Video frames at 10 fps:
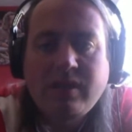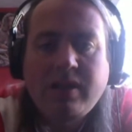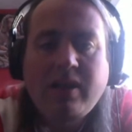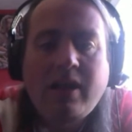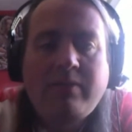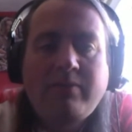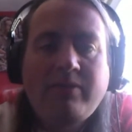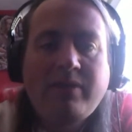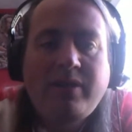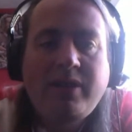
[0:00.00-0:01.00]
And
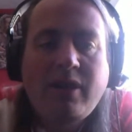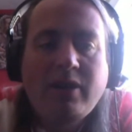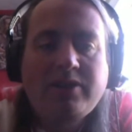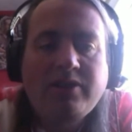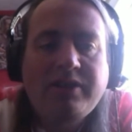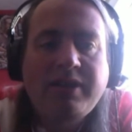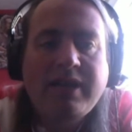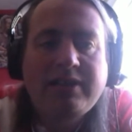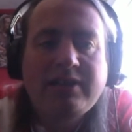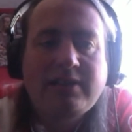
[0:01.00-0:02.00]
so I
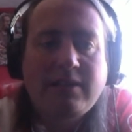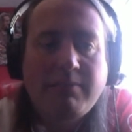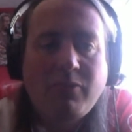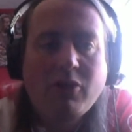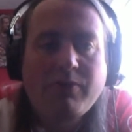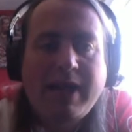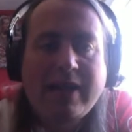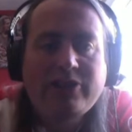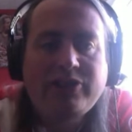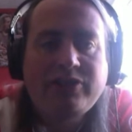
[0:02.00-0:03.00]
guess my
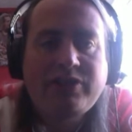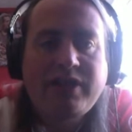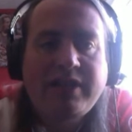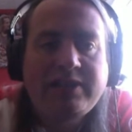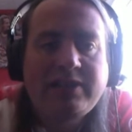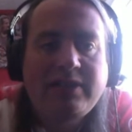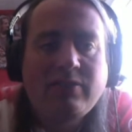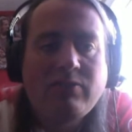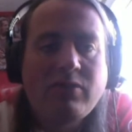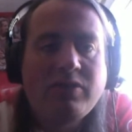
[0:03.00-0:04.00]
reaction to this, in
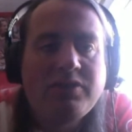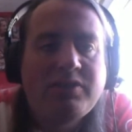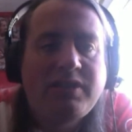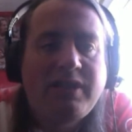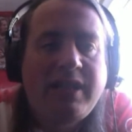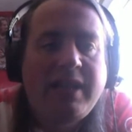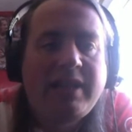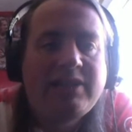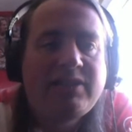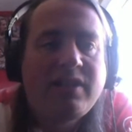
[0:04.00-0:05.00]
all honesty,
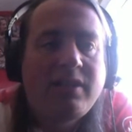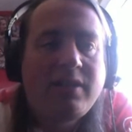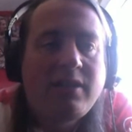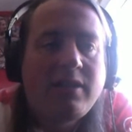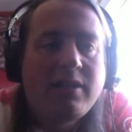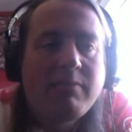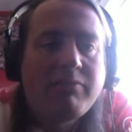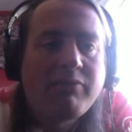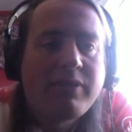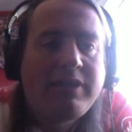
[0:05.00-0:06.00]
is
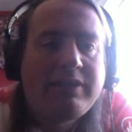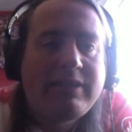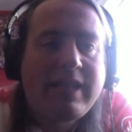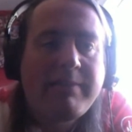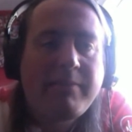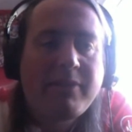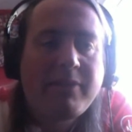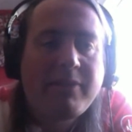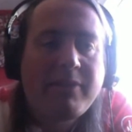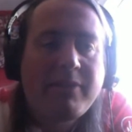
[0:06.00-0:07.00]
pretty damn much
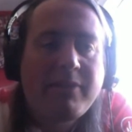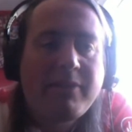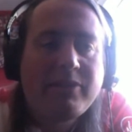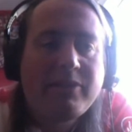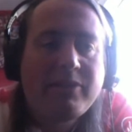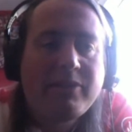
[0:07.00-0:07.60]
the same as